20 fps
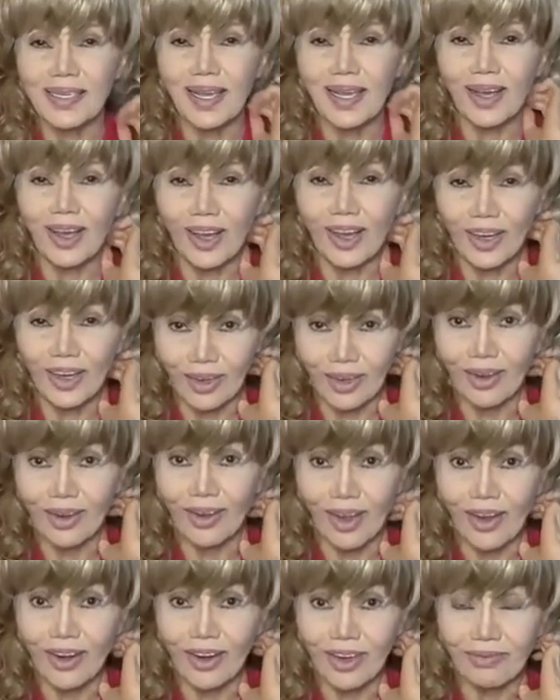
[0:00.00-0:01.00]
on a,
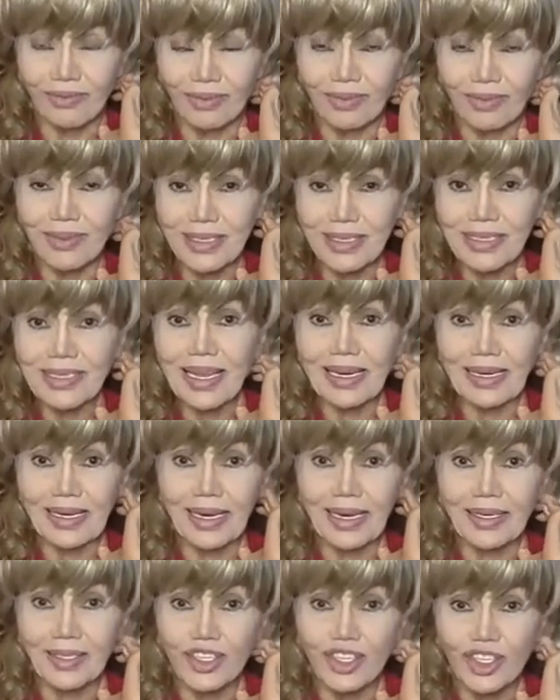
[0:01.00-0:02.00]
on a
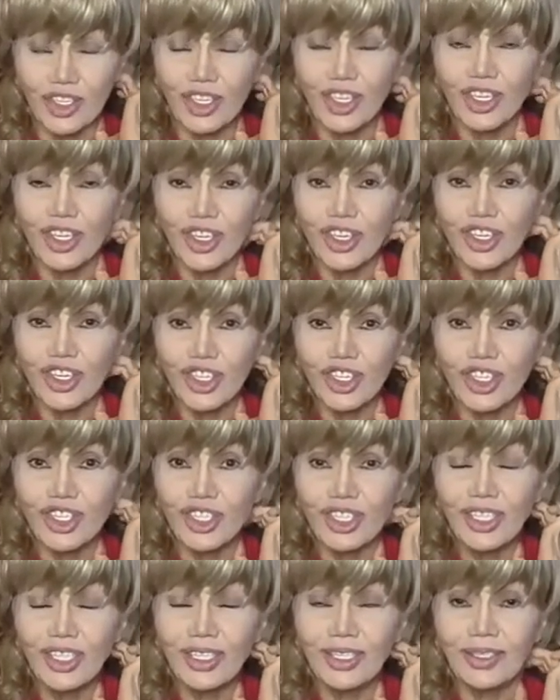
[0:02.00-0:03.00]
satellite church.
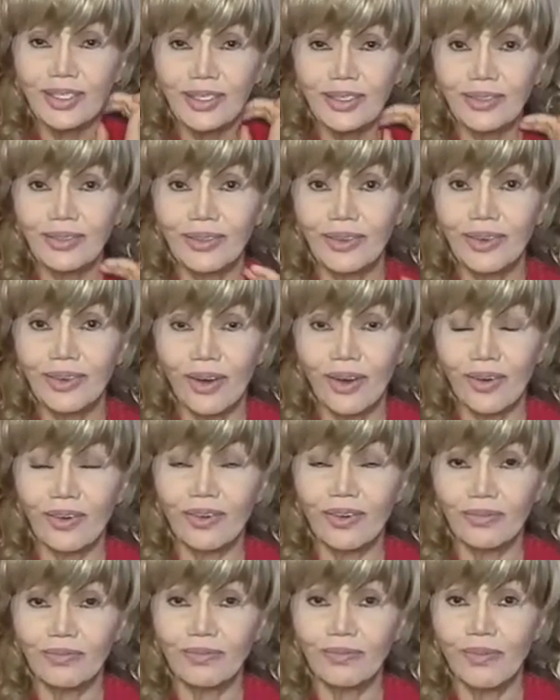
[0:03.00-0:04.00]

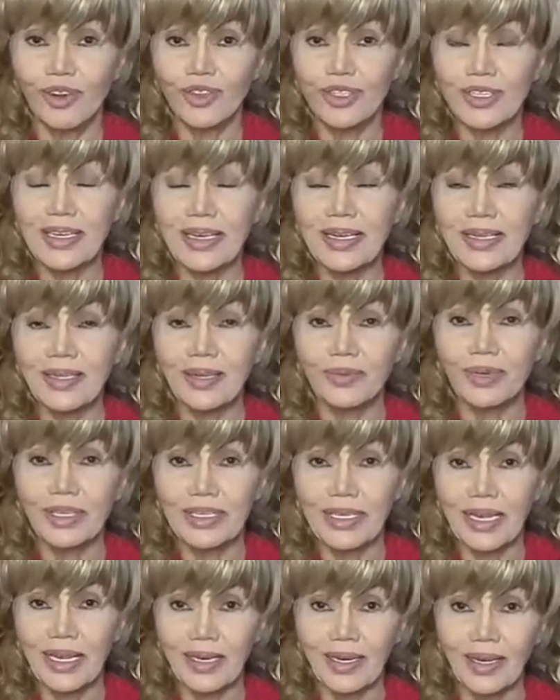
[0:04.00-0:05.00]
Mostly they were
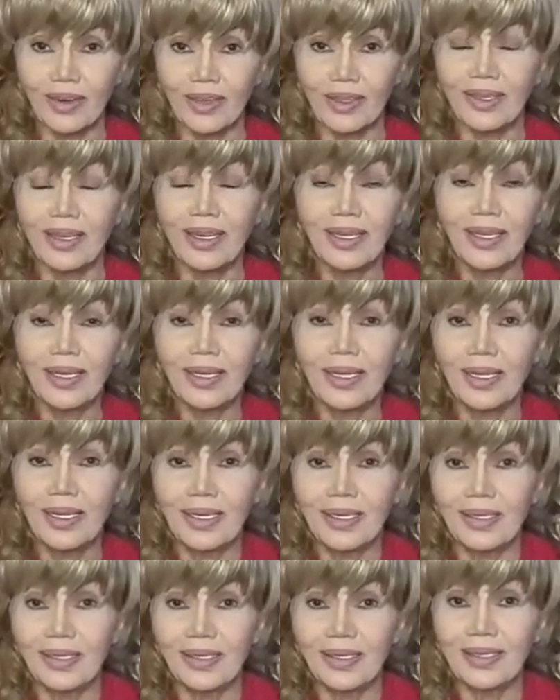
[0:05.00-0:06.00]
done on
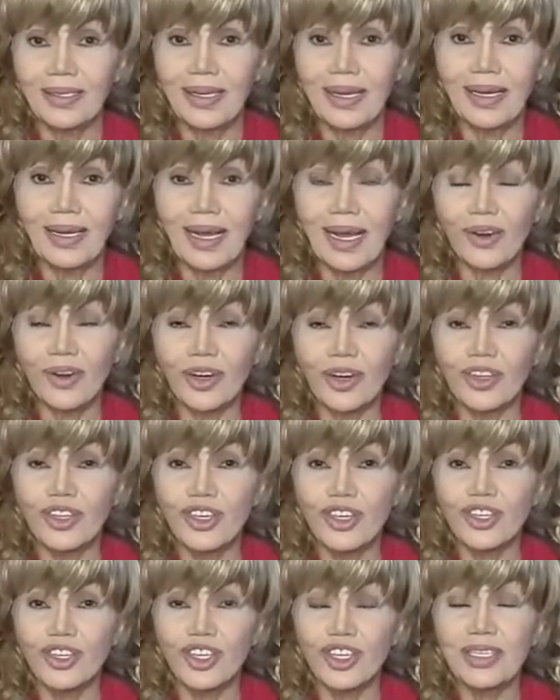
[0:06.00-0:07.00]
outer
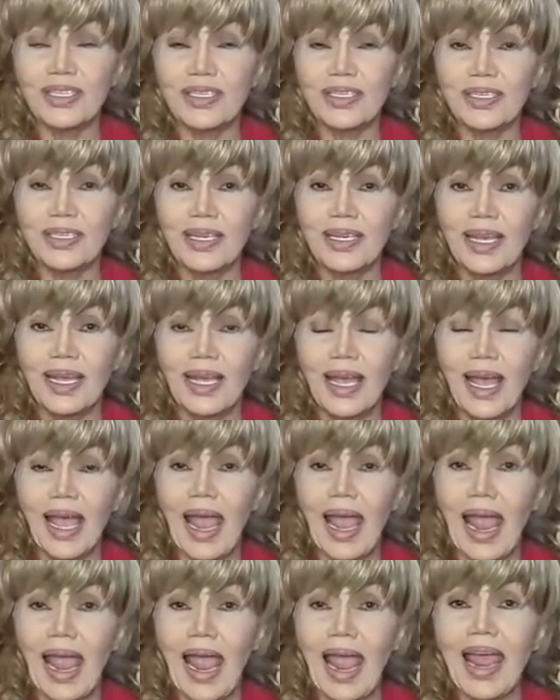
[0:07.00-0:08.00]
churches.
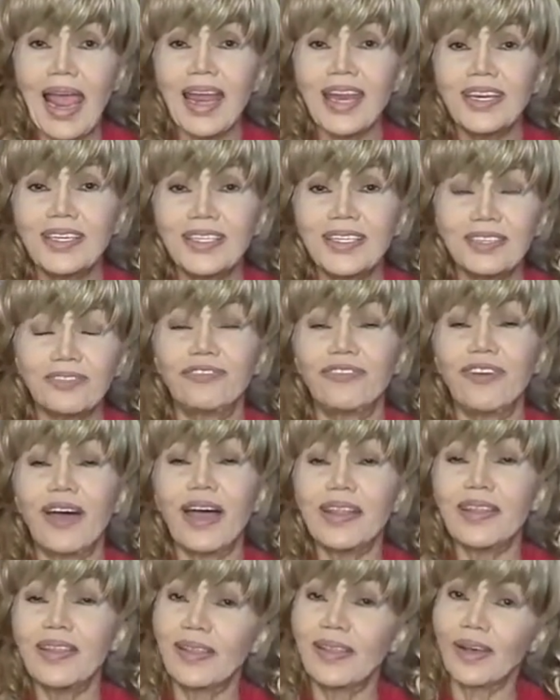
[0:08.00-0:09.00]
And to
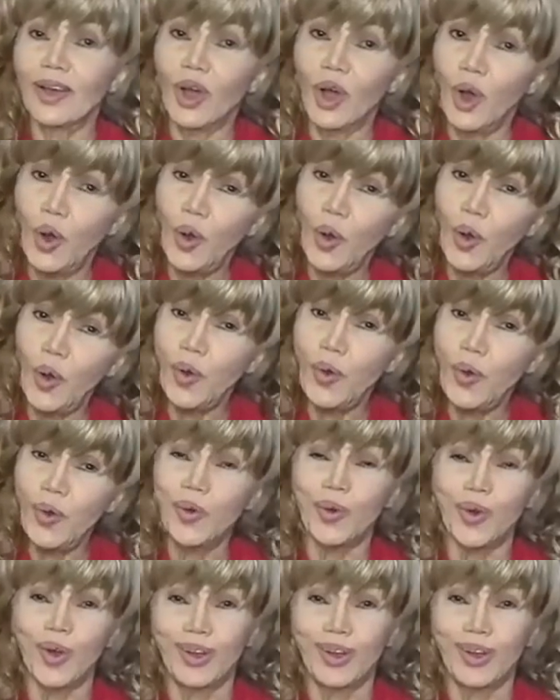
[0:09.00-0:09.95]
find the who,